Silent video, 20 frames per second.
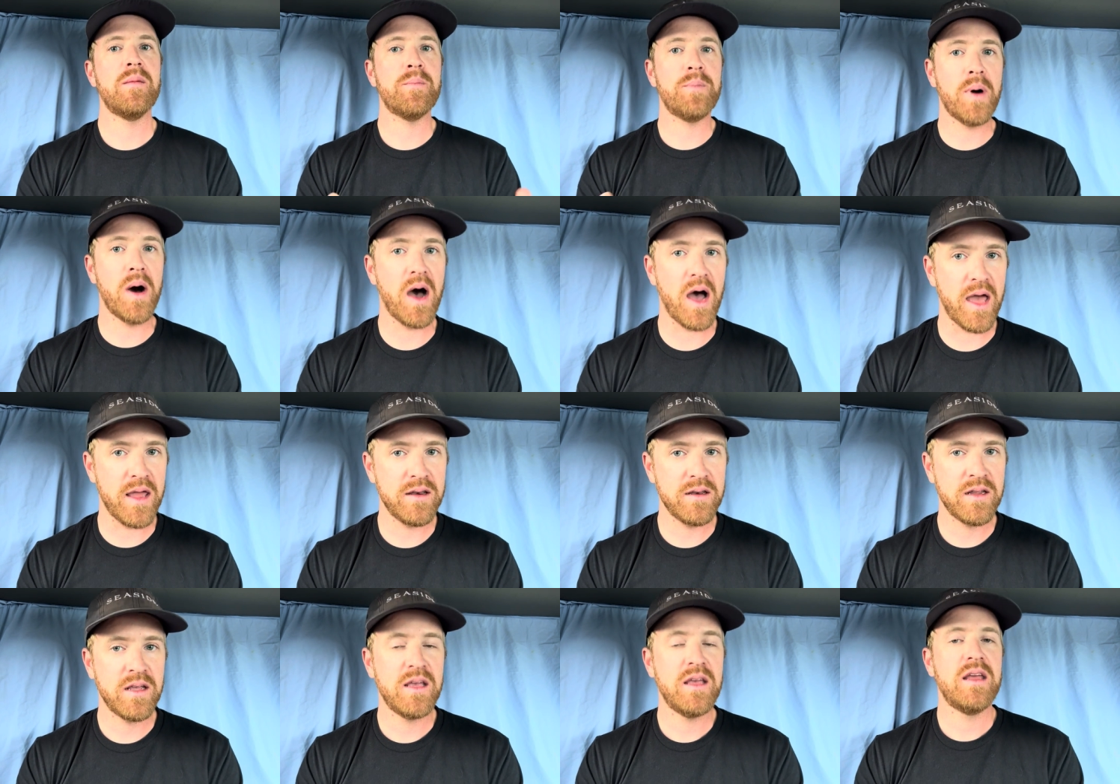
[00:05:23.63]

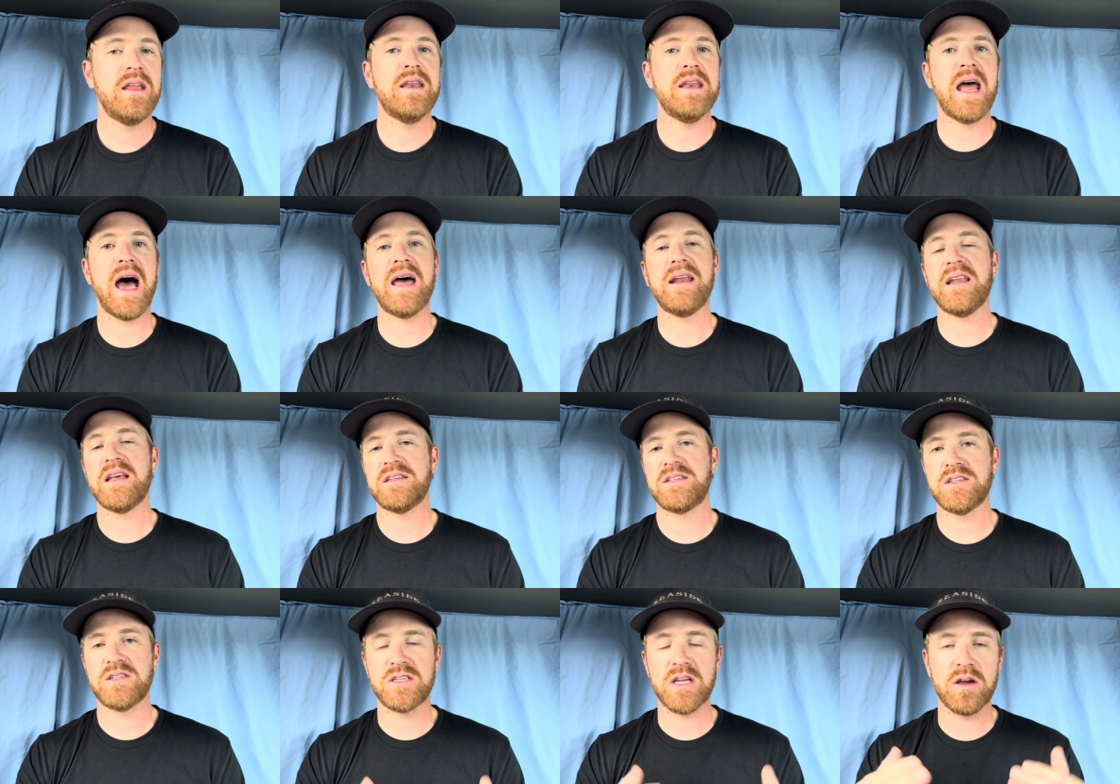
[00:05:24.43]
But not
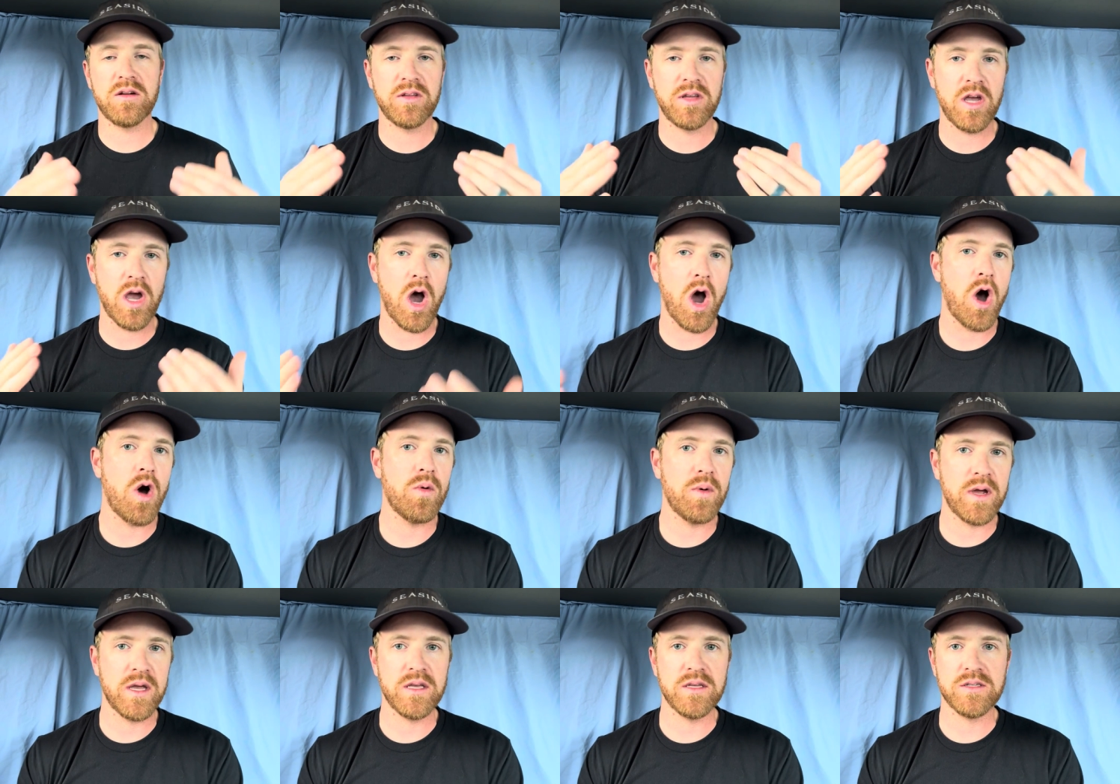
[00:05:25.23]
necessarily
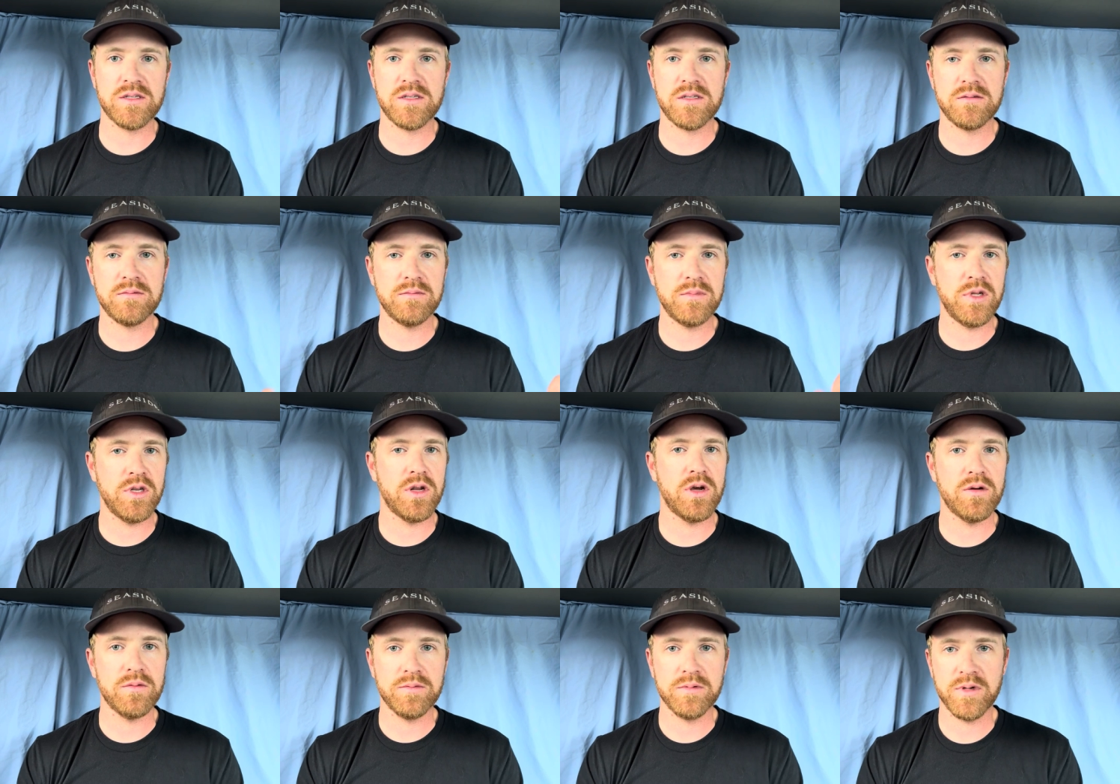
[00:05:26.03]
always, you
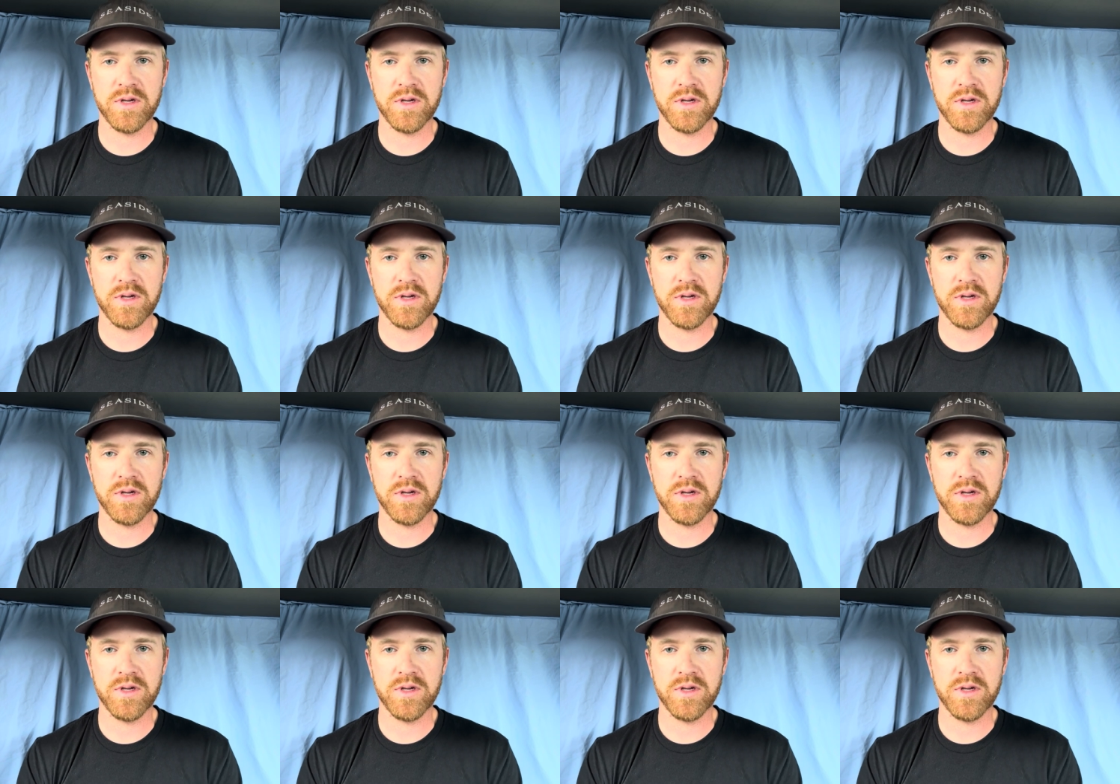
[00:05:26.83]
know,